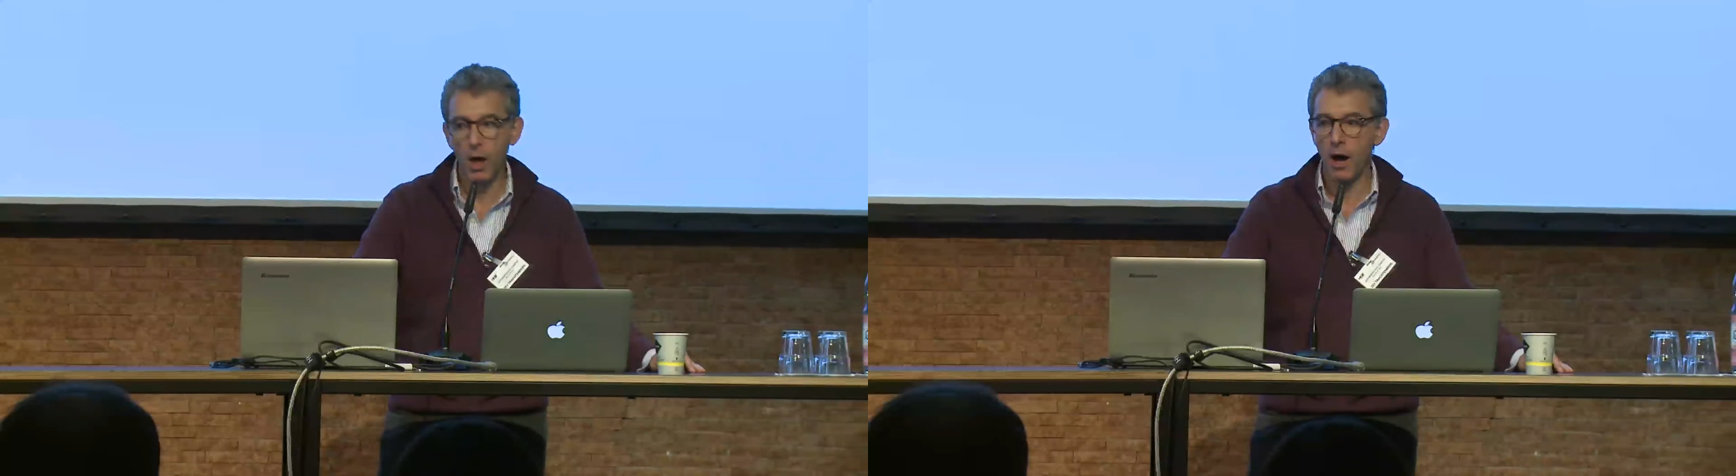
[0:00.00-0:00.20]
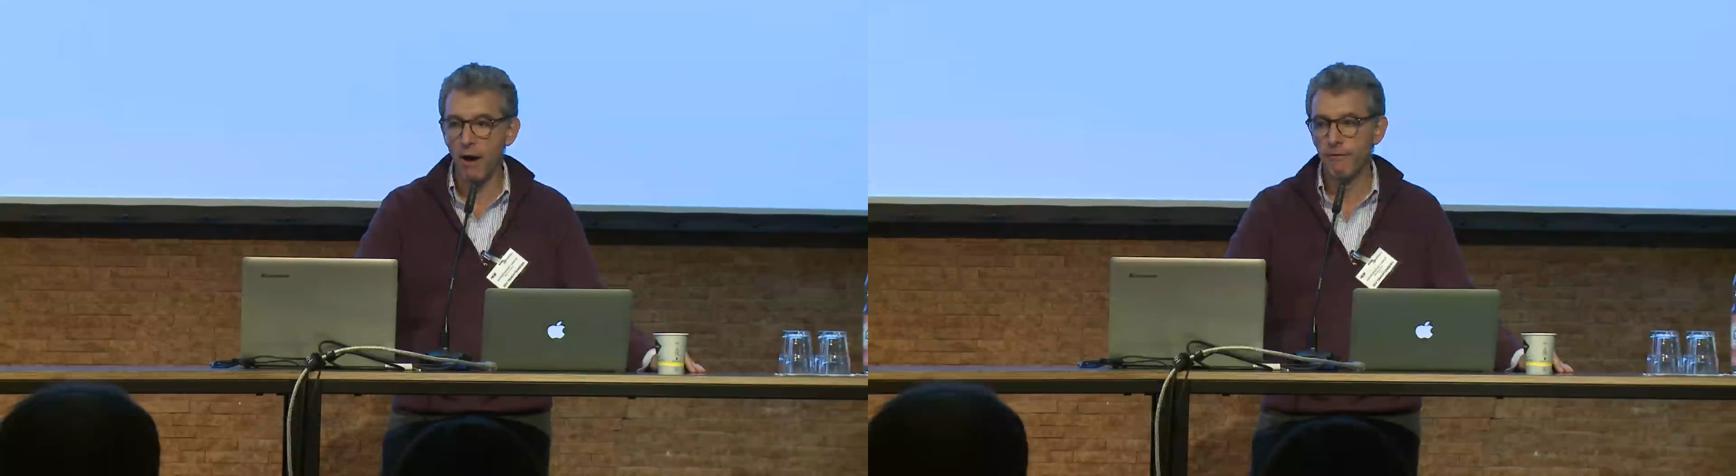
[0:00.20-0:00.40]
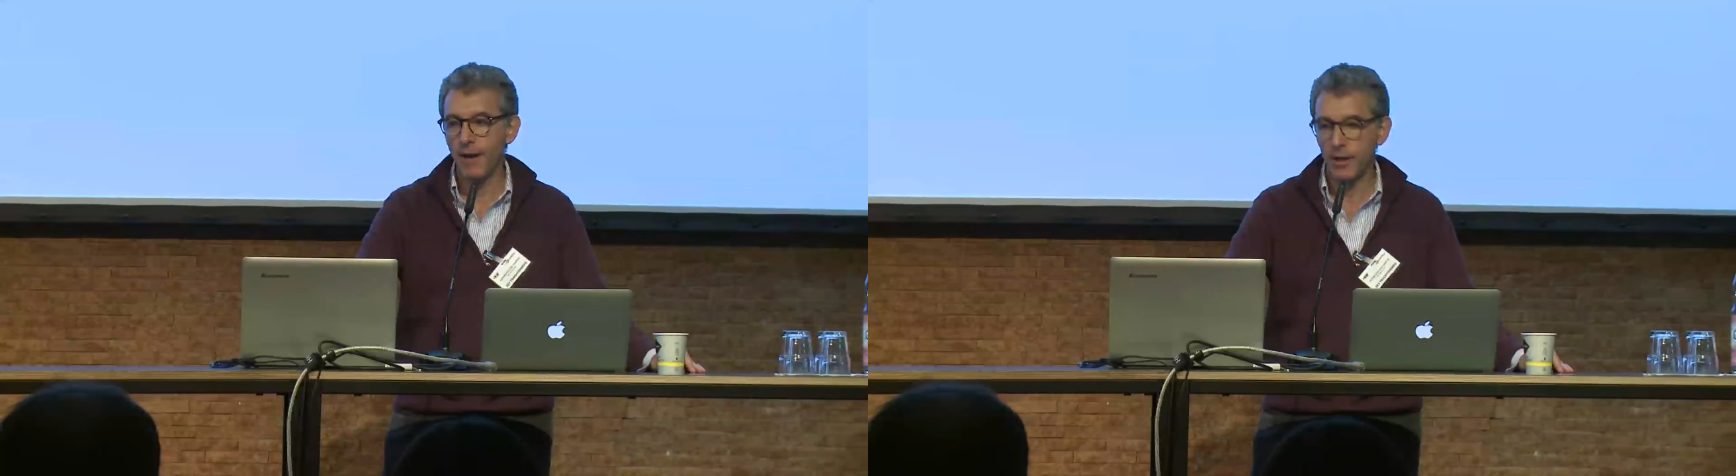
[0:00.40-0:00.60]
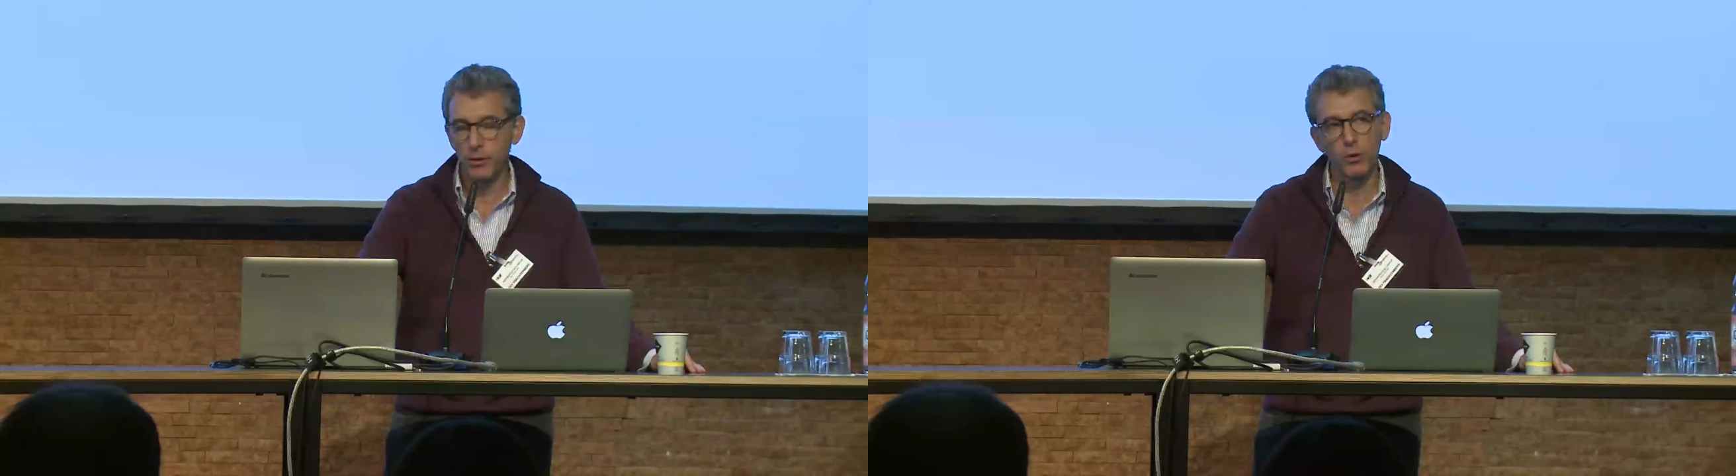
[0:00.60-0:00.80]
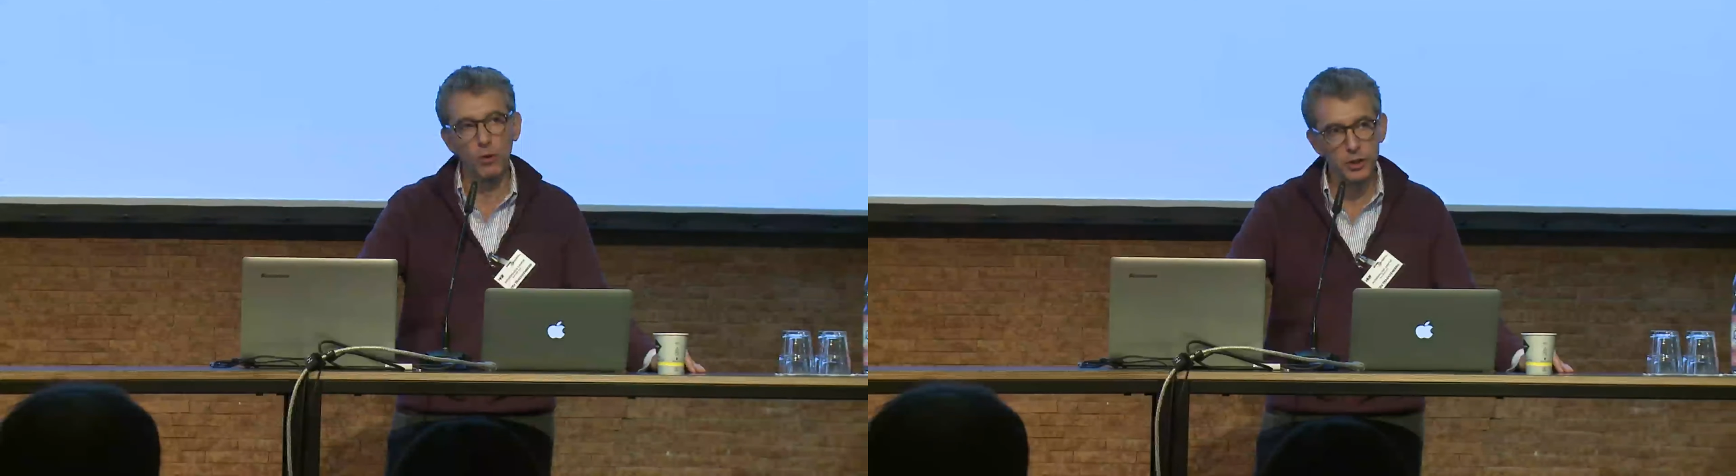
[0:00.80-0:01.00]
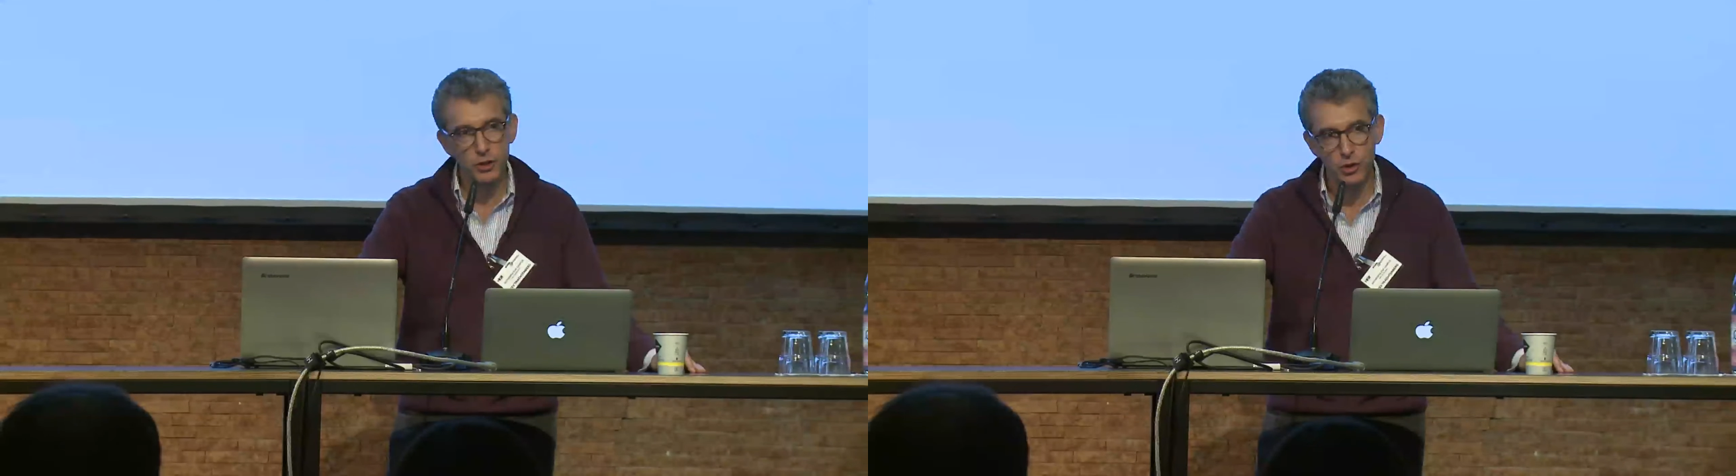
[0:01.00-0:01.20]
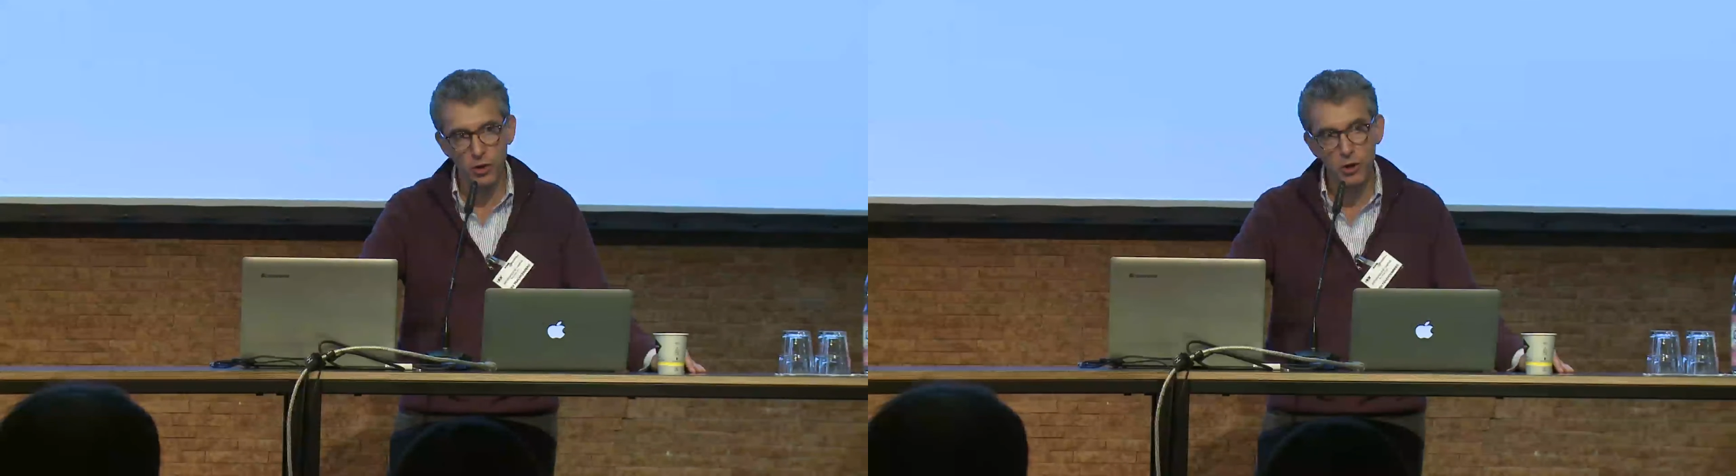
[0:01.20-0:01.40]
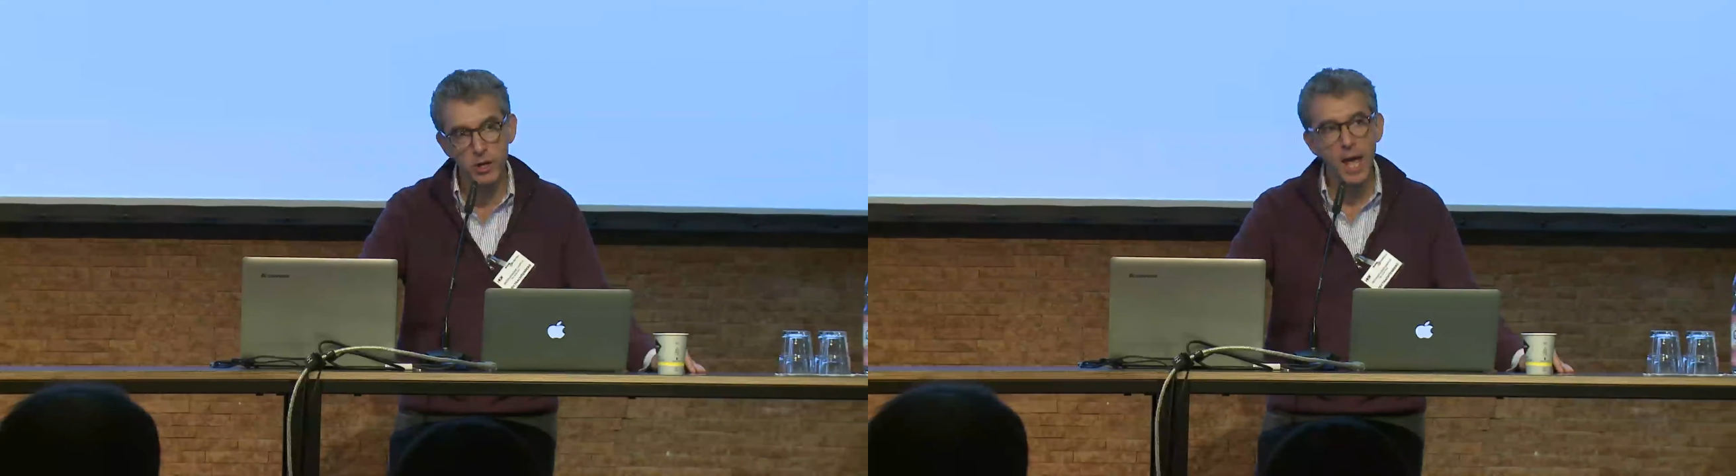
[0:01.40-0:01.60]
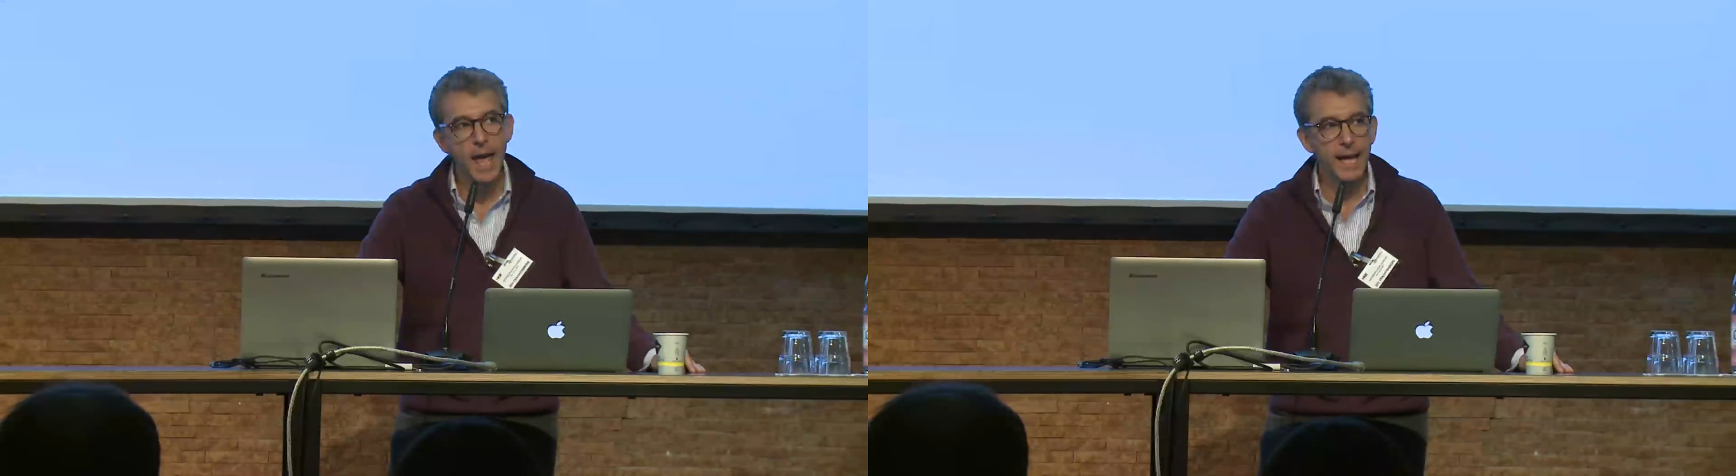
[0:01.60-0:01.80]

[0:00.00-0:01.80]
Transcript: of ethical concern